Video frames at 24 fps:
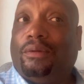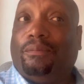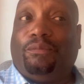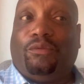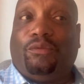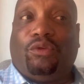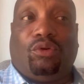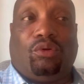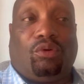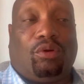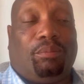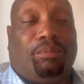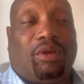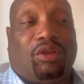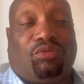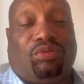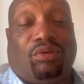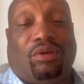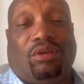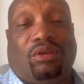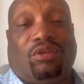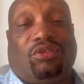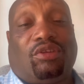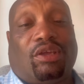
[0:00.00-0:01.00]
you know, to mess
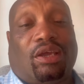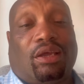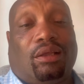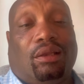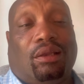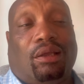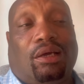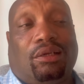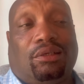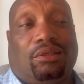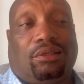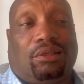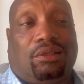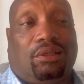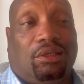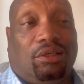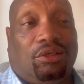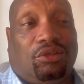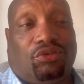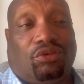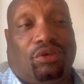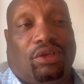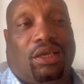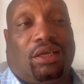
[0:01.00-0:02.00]
with us psychologically
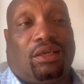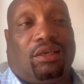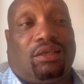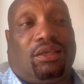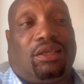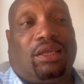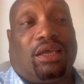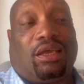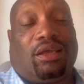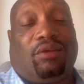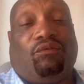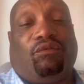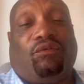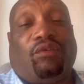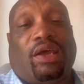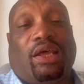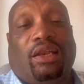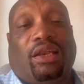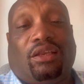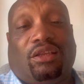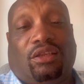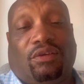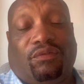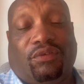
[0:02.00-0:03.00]
so they can take
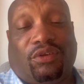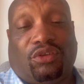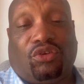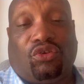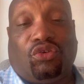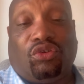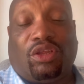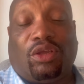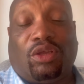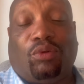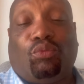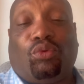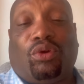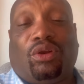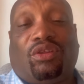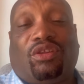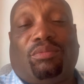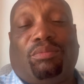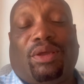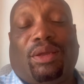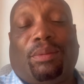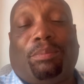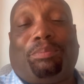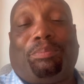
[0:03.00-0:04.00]
advantage of us because they want us to
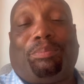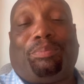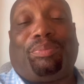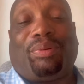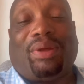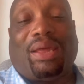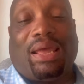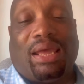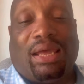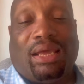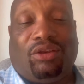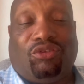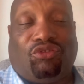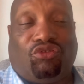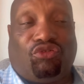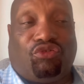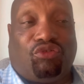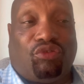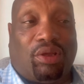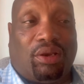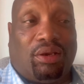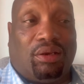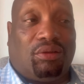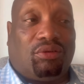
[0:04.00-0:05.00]
make bad
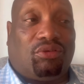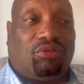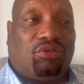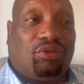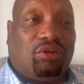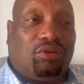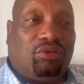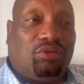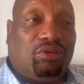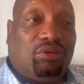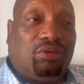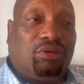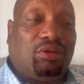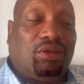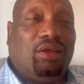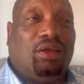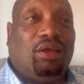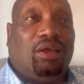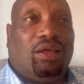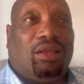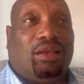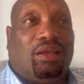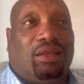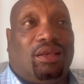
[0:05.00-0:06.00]
trading decisions
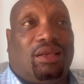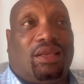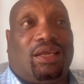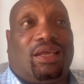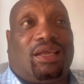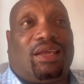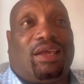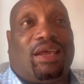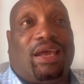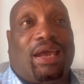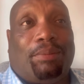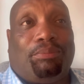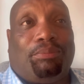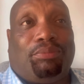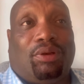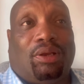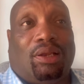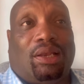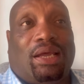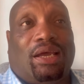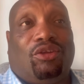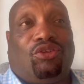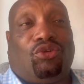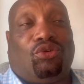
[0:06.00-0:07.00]
that they
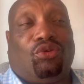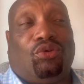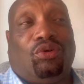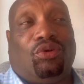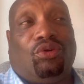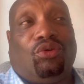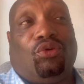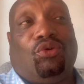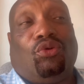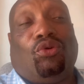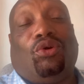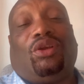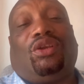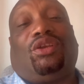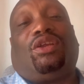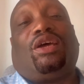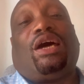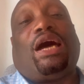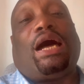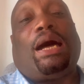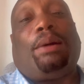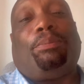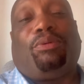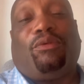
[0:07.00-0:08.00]
capitalize on
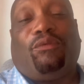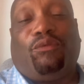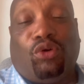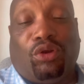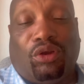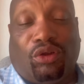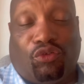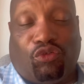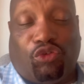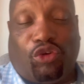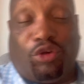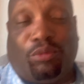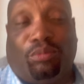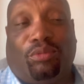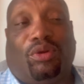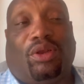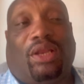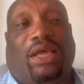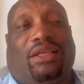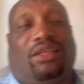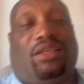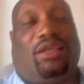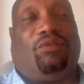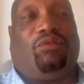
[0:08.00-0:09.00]
top of all the criminal
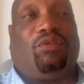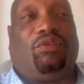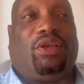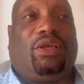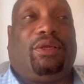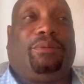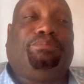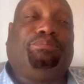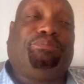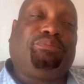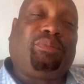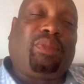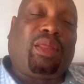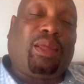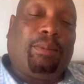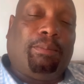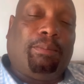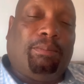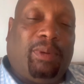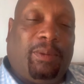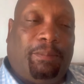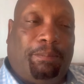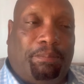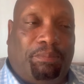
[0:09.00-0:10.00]
activity.
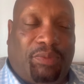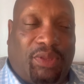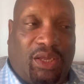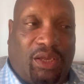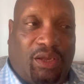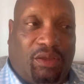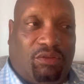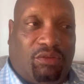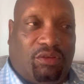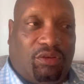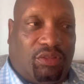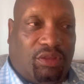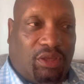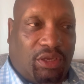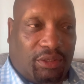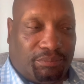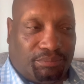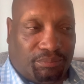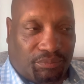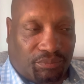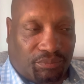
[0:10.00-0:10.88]
Here's the thing.